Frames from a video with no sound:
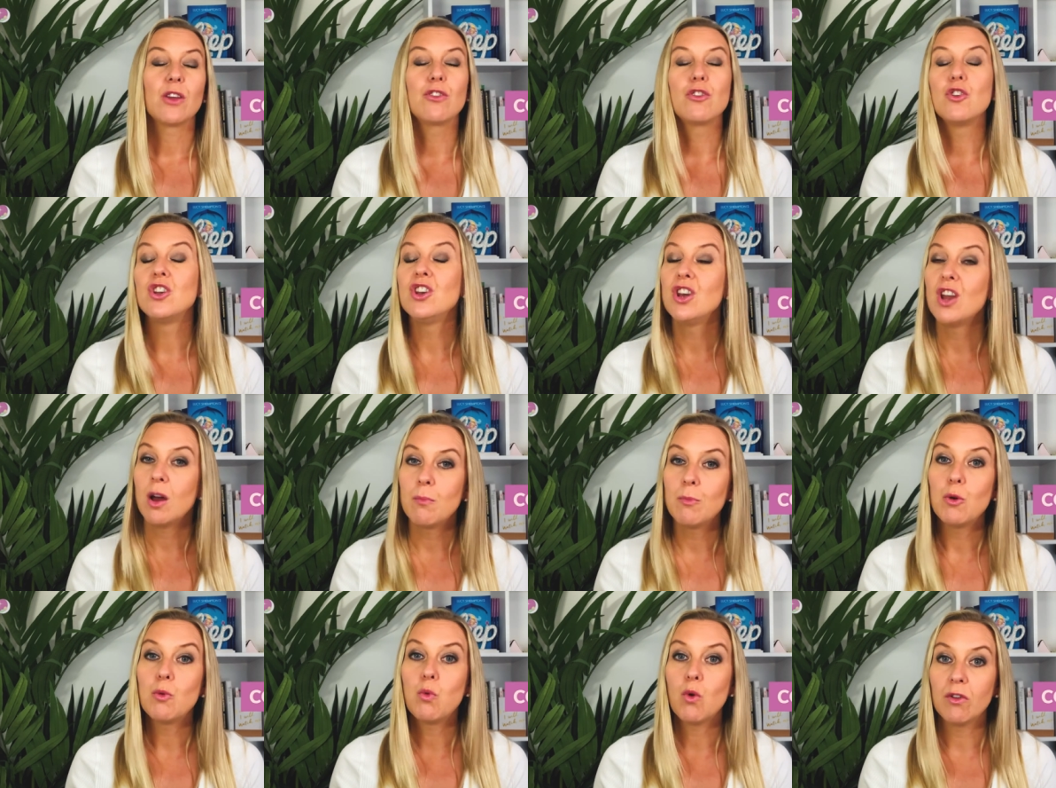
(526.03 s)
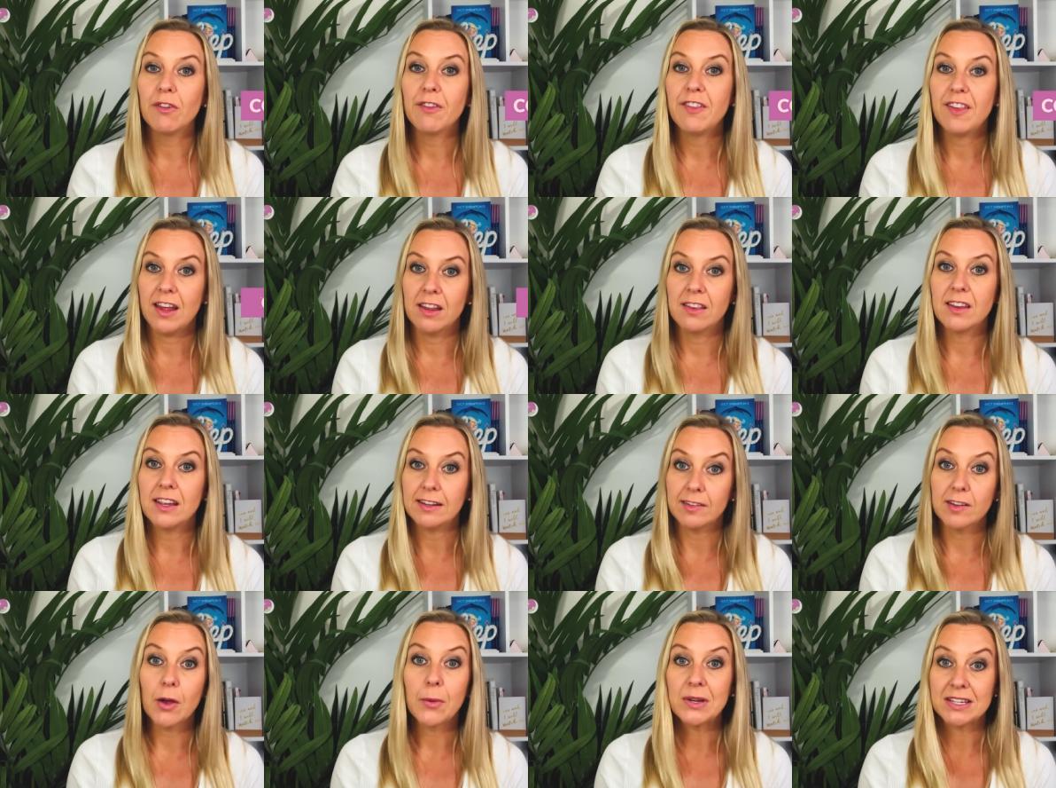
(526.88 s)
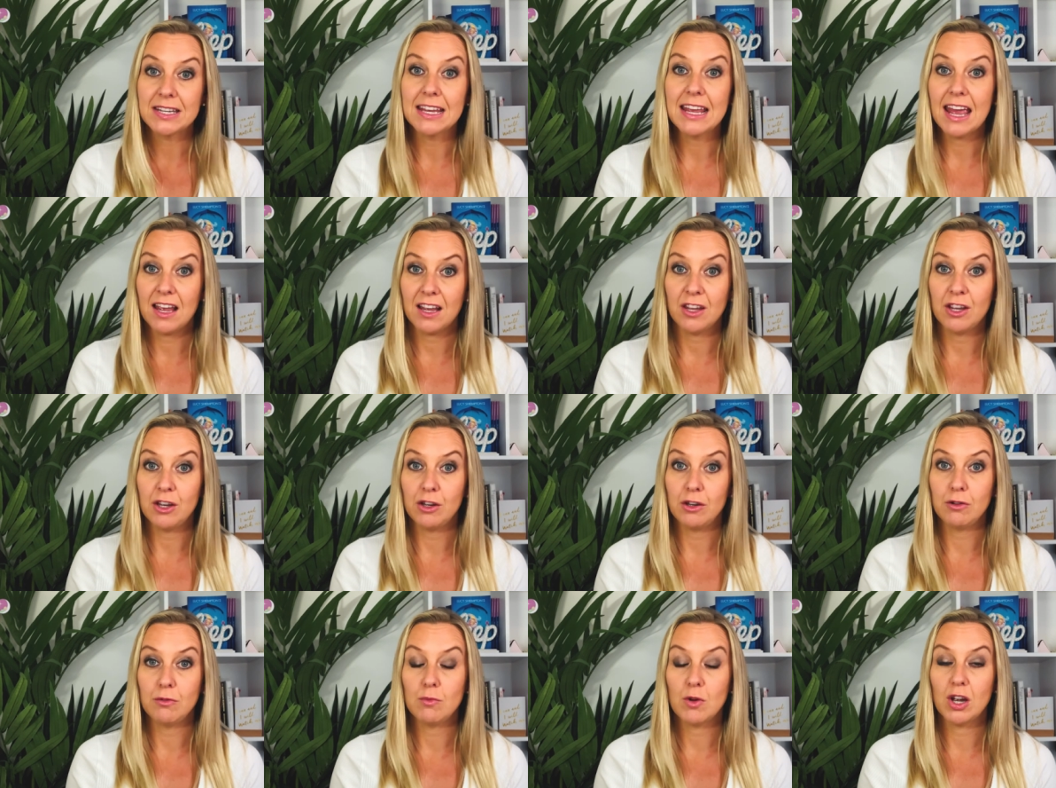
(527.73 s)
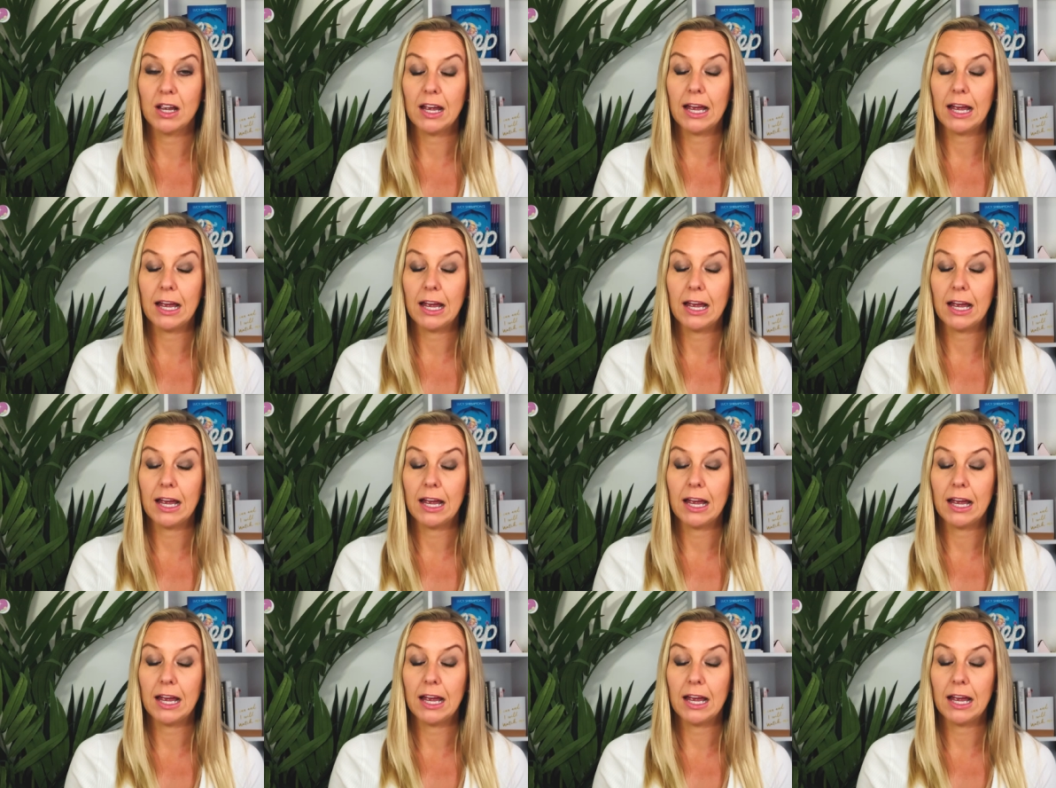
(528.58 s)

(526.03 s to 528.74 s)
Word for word: The number one thing that is going to get you